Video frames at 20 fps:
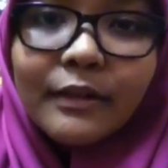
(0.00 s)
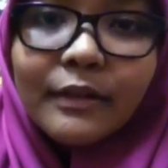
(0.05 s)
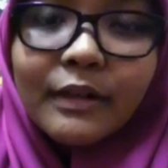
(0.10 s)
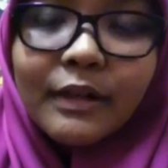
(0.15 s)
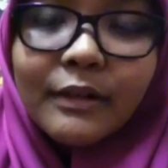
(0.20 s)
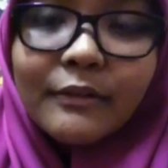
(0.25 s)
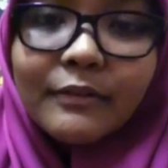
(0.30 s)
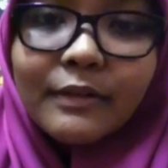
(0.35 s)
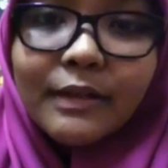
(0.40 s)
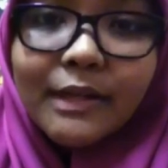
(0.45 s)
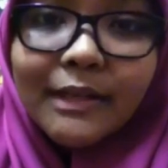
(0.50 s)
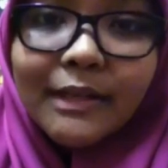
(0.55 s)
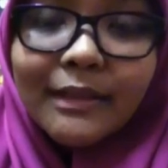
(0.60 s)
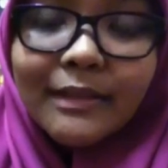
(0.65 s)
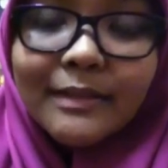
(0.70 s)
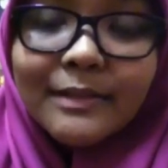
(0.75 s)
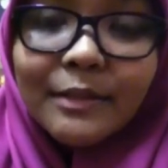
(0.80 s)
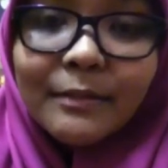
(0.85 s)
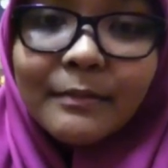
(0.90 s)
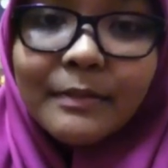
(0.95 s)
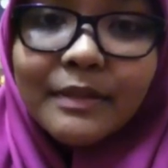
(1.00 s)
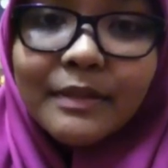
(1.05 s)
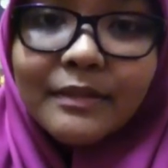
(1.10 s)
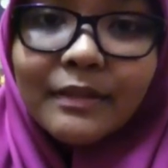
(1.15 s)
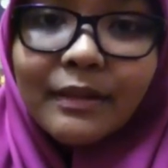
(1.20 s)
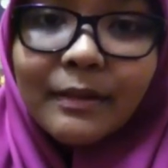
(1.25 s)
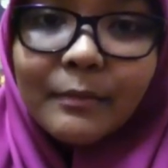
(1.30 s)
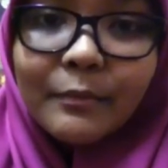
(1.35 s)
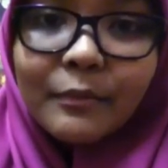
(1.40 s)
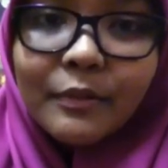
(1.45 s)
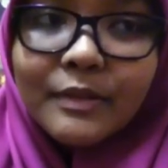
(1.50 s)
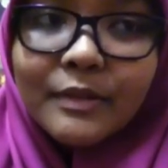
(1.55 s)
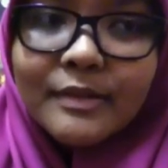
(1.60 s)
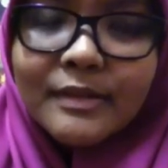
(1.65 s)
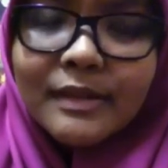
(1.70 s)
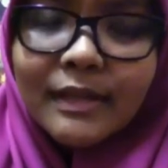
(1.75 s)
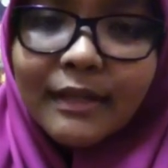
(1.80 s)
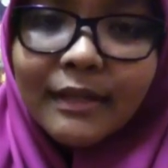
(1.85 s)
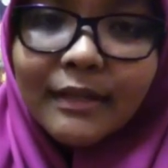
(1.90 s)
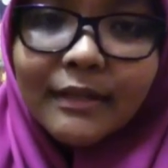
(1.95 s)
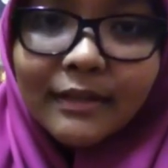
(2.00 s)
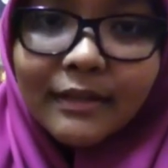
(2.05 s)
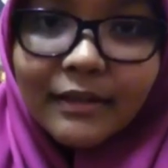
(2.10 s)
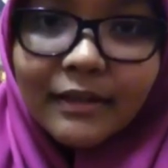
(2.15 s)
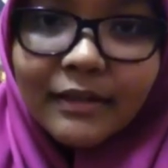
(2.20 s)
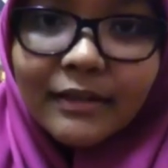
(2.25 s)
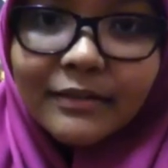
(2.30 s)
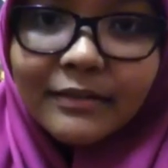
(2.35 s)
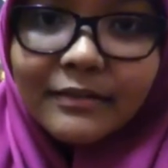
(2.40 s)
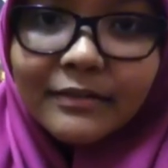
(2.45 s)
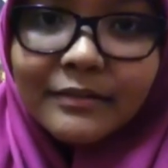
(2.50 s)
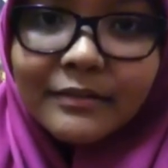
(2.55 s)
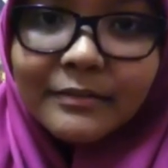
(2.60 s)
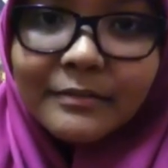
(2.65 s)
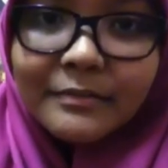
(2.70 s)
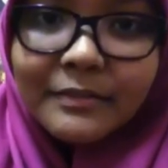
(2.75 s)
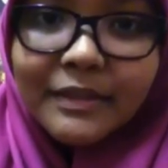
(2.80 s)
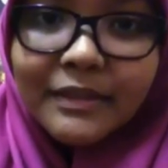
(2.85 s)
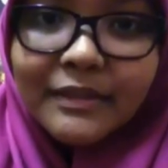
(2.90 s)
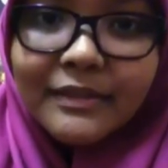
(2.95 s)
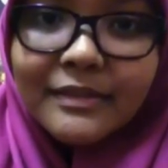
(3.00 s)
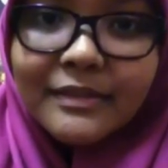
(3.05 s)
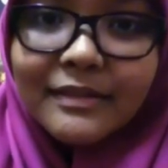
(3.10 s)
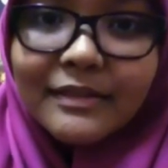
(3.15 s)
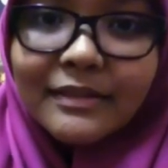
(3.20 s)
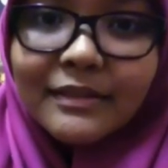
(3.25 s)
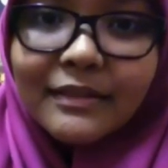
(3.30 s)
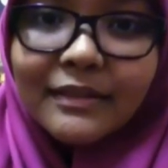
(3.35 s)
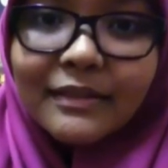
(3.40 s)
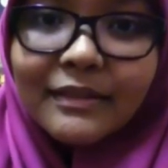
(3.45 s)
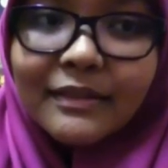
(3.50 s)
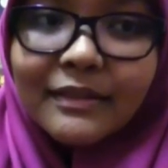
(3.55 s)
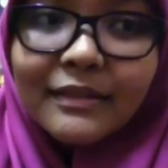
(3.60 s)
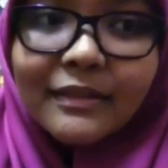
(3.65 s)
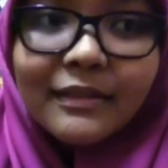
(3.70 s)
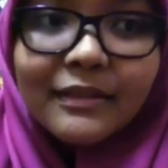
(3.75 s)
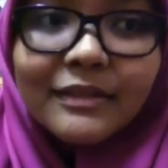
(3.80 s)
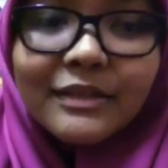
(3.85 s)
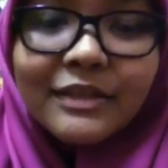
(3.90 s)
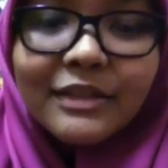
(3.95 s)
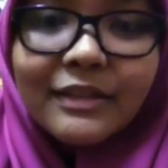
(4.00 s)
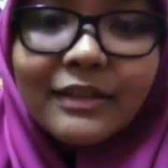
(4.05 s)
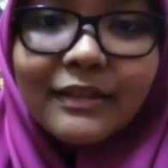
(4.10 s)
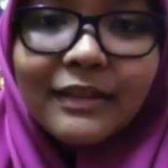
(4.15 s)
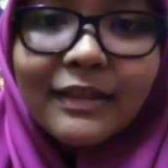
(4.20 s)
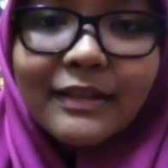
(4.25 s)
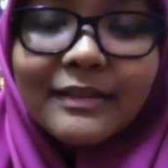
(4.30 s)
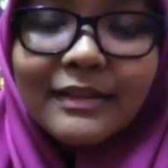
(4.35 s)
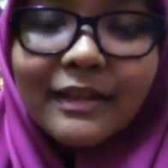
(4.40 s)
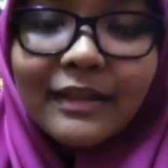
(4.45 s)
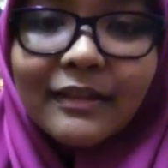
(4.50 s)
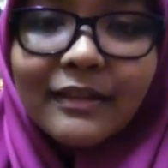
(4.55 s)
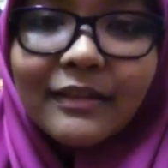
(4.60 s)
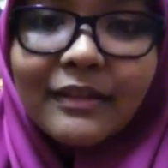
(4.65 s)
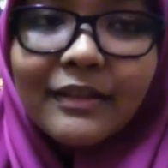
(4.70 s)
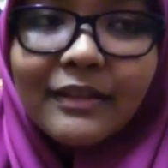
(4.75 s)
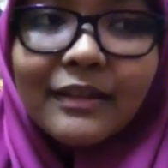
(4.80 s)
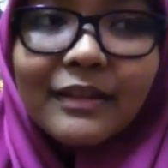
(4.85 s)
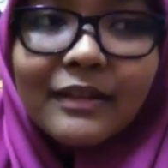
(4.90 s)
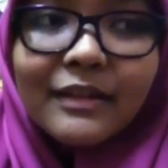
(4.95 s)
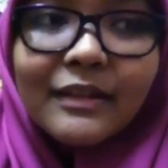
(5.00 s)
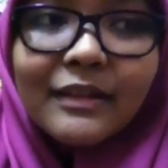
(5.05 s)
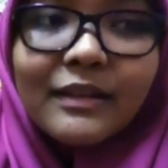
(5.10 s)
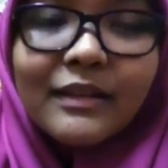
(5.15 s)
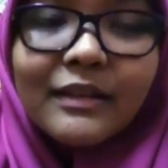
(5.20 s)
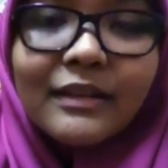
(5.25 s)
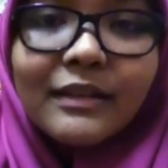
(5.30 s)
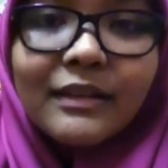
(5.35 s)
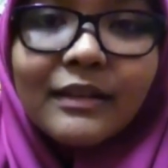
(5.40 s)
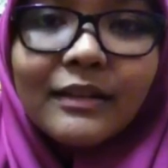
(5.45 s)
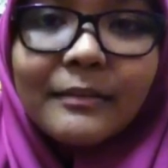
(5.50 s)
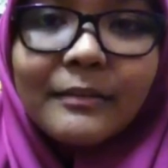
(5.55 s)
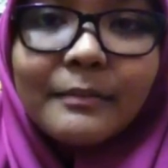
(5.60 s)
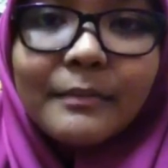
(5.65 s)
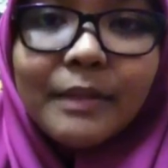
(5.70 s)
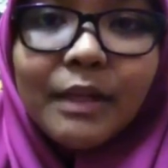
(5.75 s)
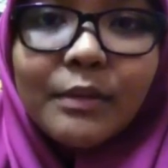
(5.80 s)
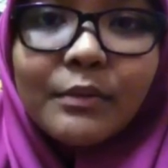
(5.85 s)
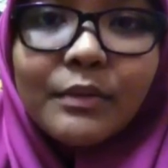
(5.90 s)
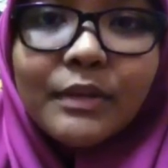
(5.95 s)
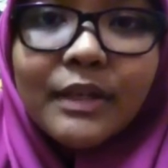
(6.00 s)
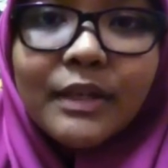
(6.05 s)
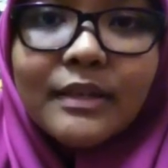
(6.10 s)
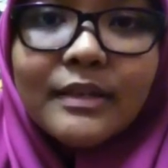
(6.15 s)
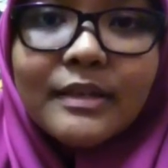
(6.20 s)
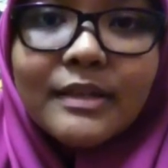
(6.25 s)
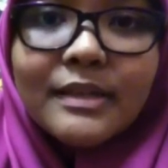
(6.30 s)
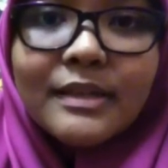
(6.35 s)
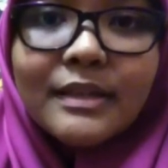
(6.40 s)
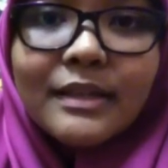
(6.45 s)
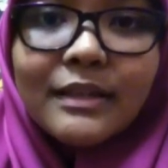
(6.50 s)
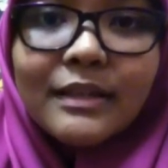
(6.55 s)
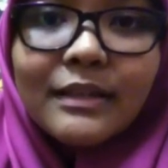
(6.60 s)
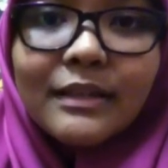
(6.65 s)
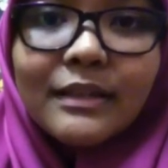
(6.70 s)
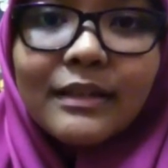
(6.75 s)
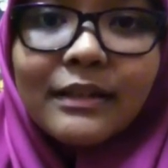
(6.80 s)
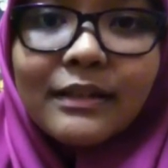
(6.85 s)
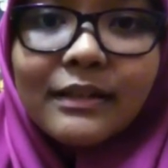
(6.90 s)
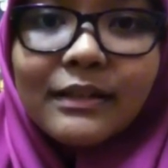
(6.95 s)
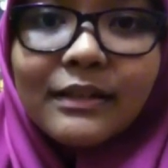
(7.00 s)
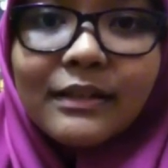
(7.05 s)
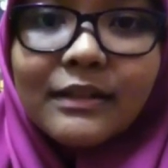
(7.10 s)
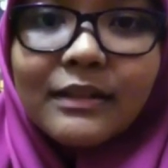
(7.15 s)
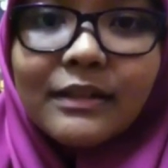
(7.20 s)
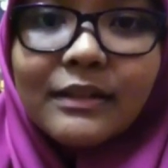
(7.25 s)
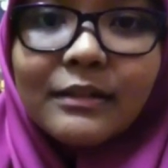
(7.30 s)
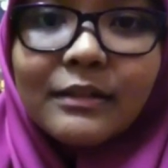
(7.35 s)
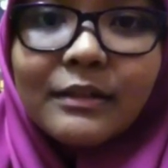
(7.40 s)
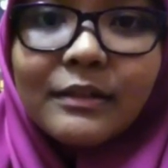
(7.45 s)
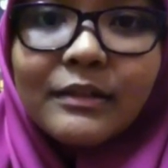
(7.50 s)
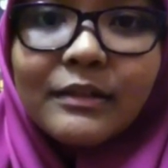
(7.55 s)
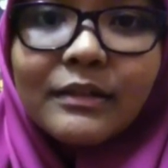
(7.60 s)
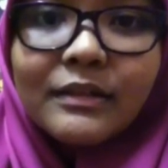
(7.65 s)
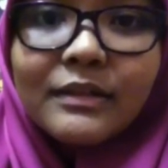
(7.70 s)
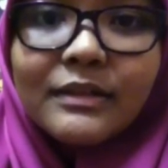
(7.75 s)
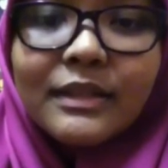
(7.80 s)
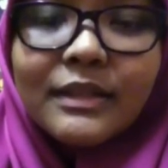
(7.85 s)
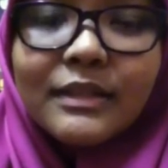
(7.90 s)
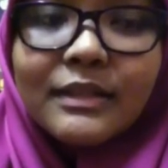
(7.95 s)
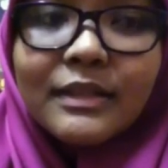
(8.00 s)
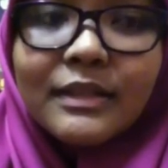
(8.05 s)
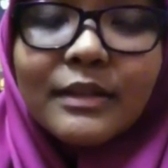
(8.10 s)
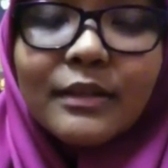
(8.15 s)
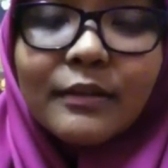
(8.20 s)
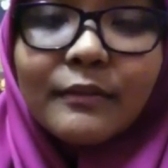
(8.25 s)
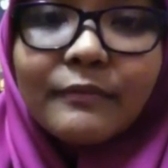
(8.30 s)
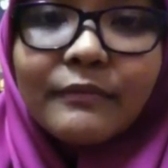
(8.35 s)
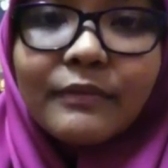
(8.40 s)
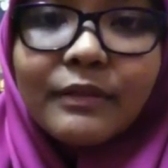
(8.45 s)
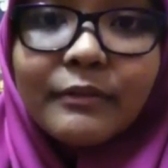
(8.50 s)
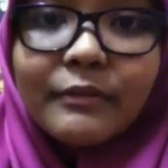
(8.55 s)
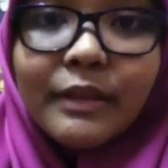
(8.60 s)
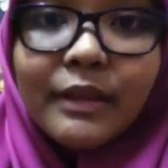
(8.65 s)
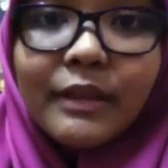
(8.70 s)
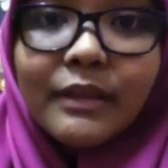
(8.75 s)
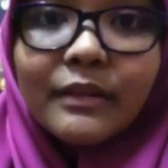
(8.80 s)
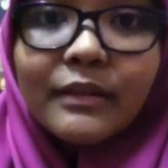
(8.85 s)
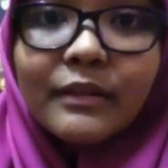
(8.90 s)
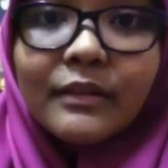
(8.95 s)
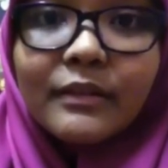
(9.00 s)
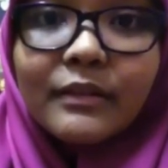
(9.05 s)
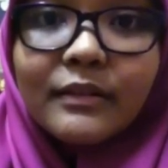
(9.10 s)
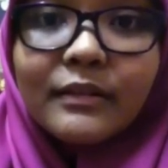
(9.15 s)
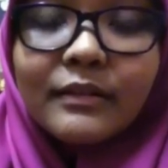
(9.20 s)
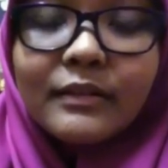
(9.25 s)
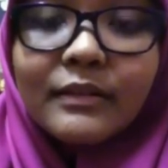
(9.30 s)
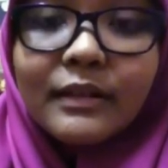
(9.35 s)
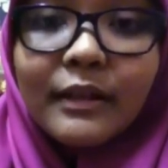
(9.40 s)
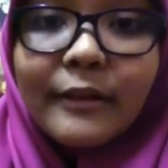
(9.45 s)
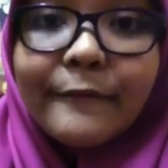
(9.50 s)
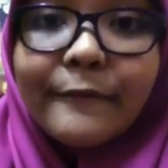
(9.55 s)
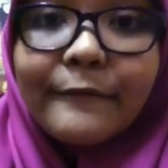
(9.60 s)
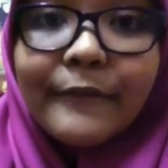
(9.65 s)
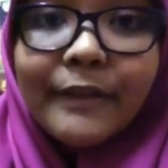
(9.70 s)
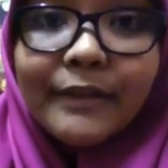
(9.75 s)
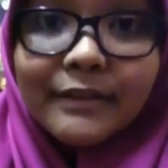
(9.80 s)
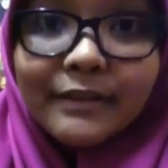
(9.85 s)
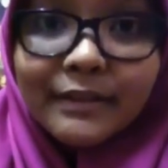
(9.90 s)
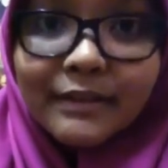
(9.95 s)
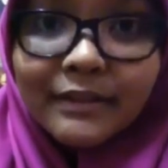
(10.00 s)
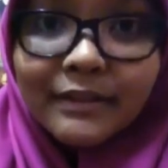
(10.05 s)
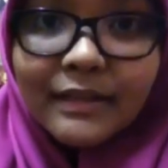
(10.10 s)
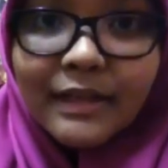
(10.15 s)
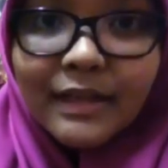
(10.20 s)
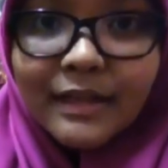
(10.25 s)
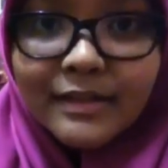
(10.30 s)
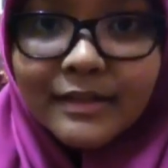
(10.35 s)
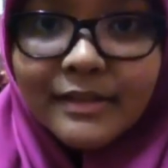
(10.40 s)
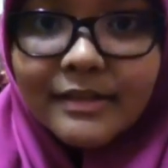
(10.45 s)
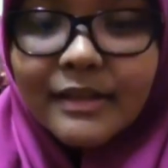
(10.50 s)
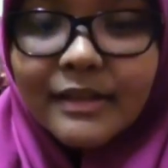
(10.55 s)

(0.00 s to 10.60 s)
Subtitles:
our latest comic strip was Aida, because she thinks that nowadays changes of the weather affected us